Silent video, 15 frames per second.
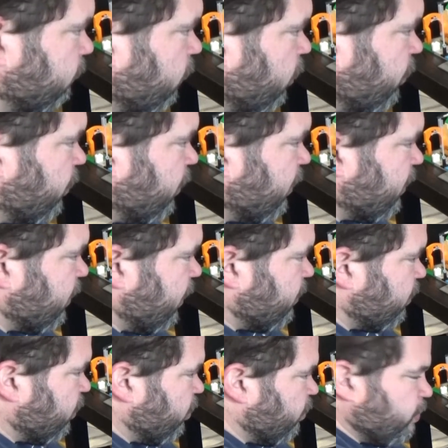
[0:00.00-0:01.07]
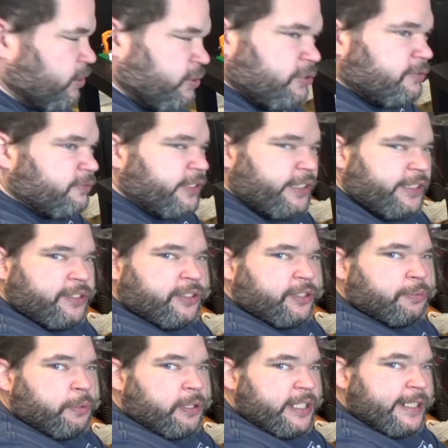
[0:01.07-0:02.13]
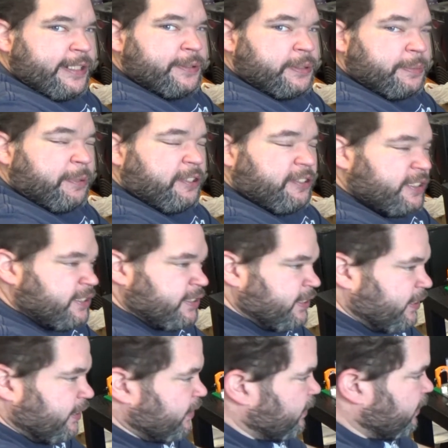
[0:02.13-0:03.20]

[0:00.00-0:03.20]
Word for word: I was going to say it's a con, it's not really, because that's what Lego's about, isn't it?